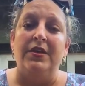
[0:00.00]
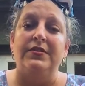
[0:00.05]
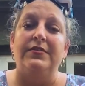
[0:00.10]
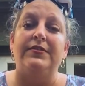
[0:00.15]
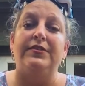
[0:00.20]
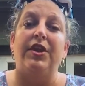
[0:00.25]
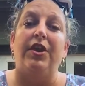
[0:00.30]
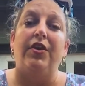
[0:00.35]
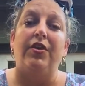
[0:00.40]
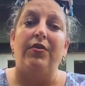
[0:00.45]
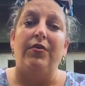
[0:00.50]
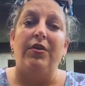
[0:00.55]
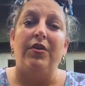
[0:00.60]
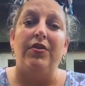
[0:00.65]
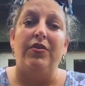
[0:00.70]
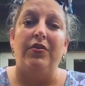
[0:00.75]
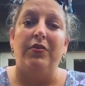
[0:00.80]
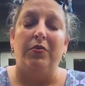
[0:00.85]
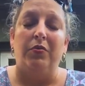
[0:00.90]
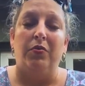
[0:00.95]
So
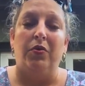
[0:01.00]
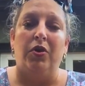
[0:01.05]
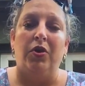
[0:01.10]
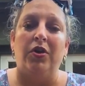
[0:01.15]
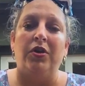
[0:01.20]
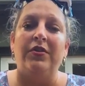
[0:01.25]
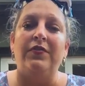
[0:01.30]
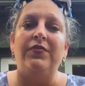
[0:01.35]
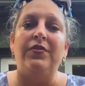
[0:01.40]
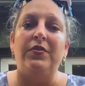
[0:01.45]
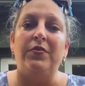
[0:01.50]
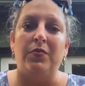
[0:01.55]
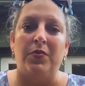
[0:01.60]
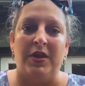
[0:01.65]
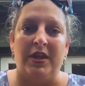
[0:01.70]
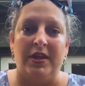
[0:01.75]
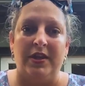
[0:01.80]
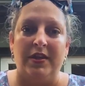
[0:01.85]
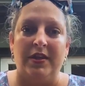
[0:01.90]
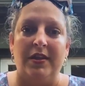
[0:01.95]
the word of the
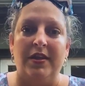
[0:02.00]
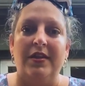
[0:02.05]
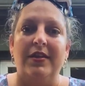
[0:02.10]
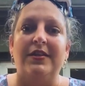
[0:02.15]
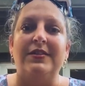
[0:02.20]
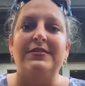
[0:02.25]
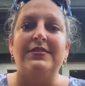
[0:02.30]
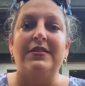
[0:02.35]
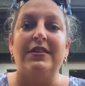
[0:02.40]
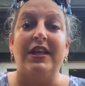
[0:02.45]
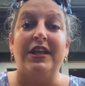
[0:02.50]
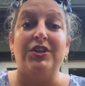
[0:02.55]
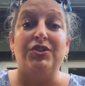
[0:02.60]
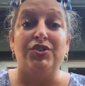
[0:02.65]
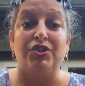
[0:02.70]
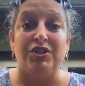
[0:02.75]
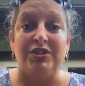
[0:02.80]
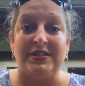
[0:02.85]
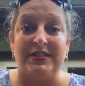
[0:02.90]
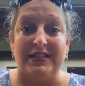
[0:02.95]
week is
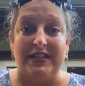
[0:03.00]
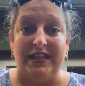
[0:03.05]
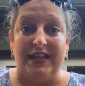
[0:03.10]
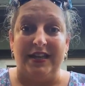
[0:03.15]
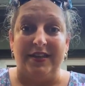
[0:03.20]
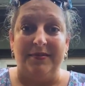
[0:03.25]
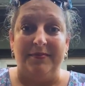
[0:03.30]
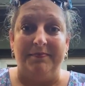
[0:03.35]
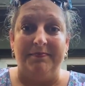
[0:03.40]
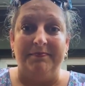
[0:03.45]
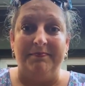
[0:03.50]
electricity.